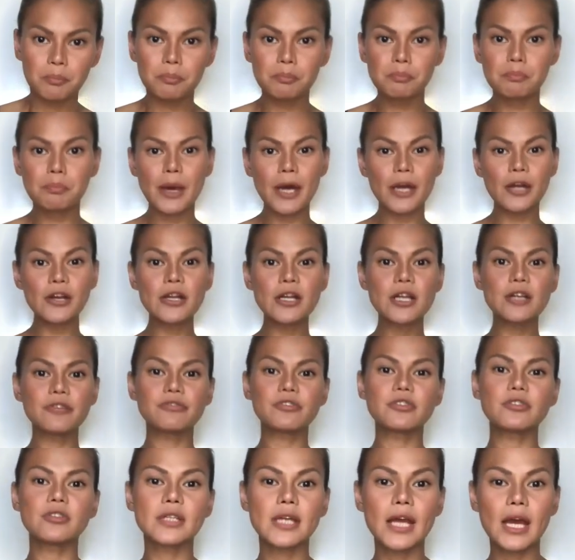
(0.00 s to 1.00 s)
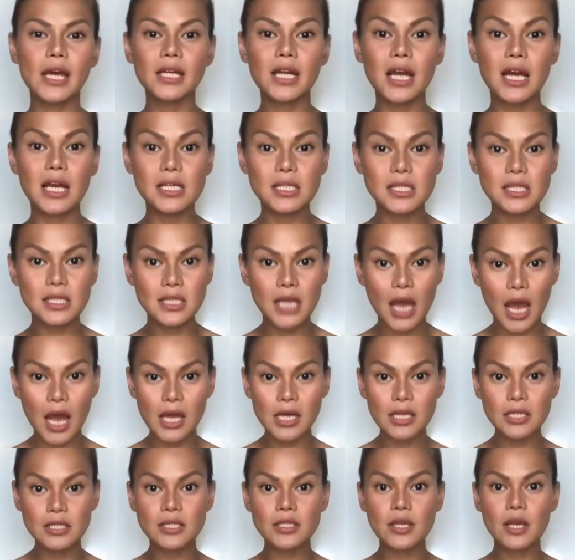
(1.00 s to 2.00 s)
Better if you get a
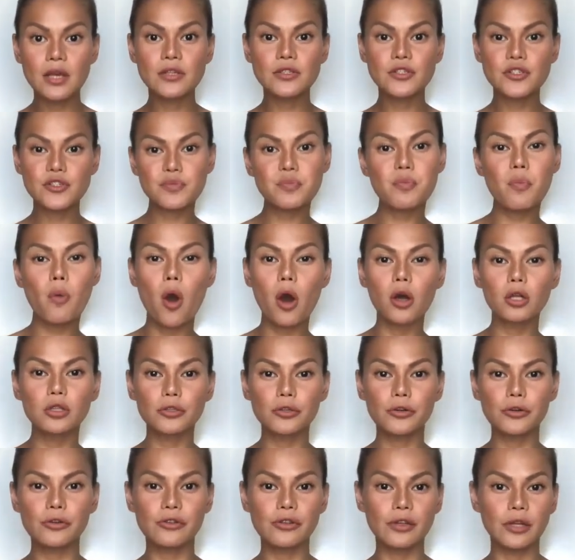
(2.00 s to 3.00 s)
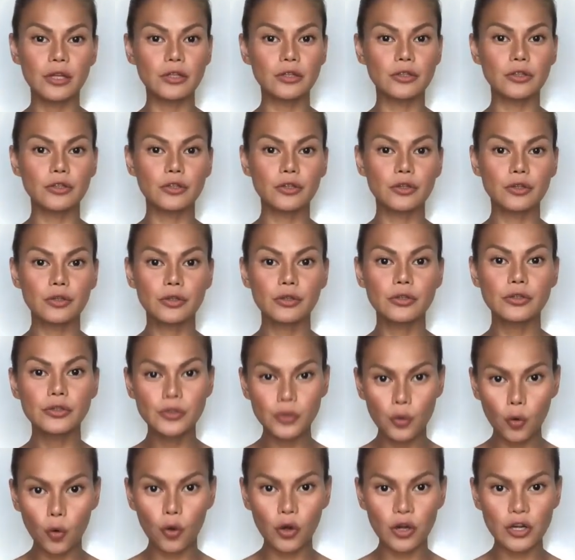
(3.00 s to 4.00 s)
size smaller than
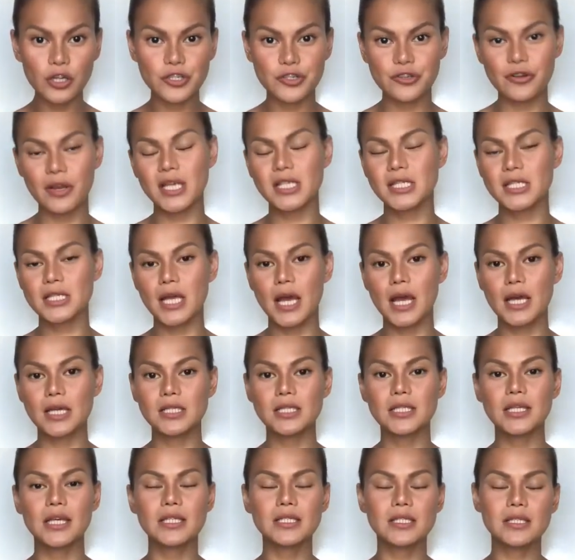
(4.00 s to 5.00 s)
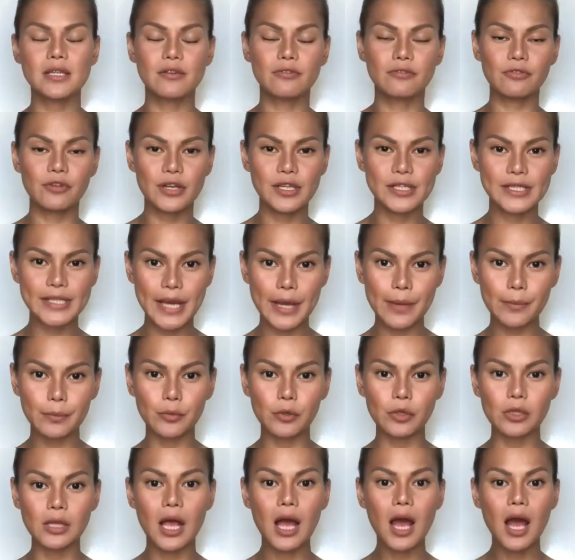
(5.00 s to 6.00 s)
your dress size. Like, say for
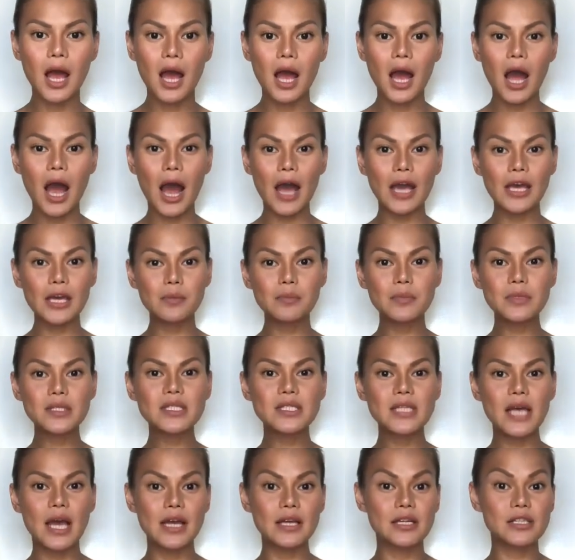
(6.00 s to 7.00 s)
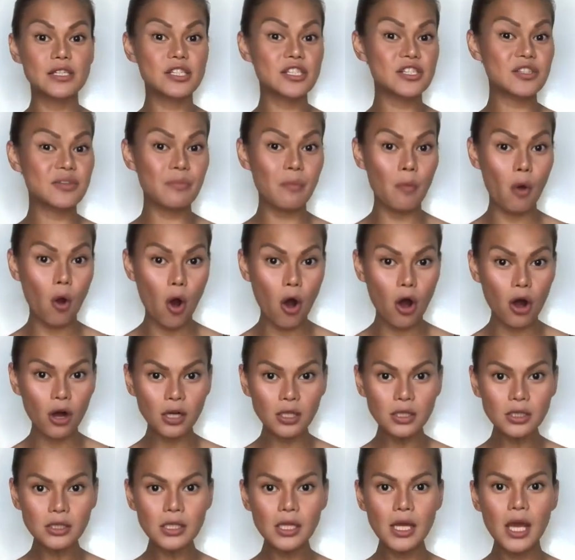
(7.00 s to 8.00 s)
example, I am a size
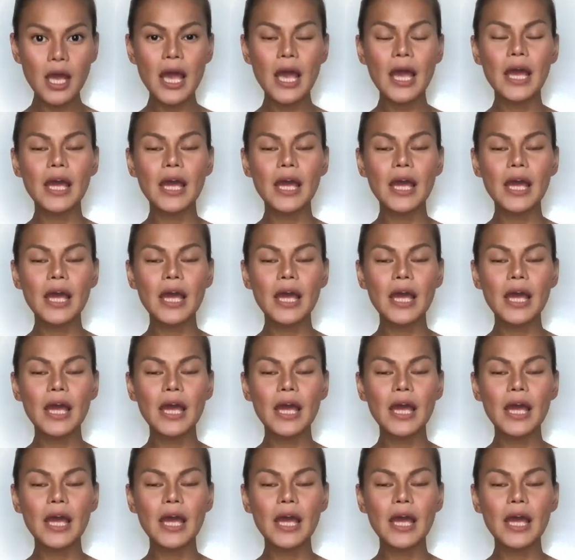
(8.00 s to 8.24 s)
small